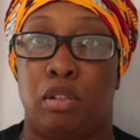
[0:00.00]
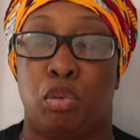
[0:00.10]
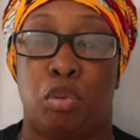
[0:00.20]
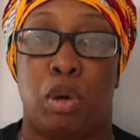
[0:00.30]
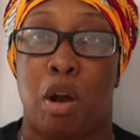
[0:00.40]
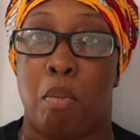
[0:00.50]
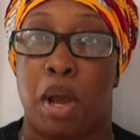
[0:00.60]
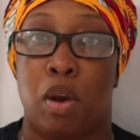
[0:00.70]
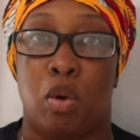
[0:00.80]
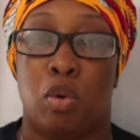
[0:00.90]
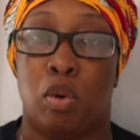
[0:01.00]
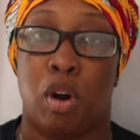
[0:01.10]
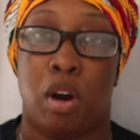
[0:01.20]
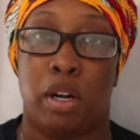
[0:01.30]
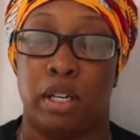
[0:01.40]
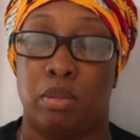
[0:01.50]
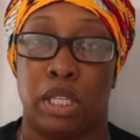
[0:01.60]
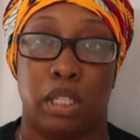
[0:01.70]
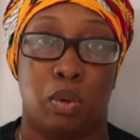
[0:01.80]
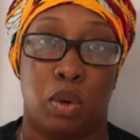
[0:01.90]
throughout my whole garden. It was
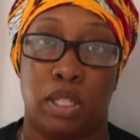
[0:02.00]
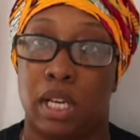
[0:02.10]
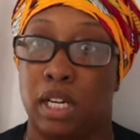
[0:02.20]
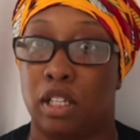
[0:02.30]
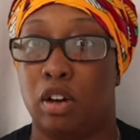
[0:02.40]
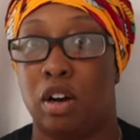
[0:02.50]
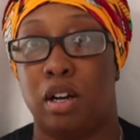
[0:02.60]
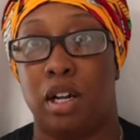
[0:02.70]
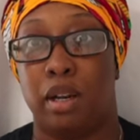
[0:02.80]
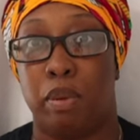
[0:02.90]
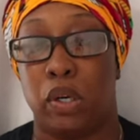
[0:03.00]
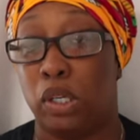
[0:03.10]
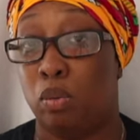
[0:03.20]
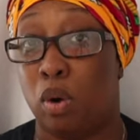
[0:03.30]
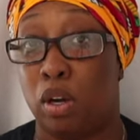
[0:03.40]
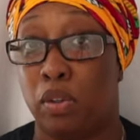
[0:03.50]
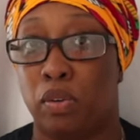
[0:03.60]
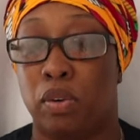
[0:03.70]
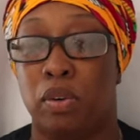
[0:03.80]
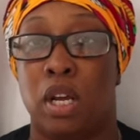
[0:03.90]
like the one side of the garden I could barely walk
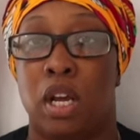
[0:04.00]
through.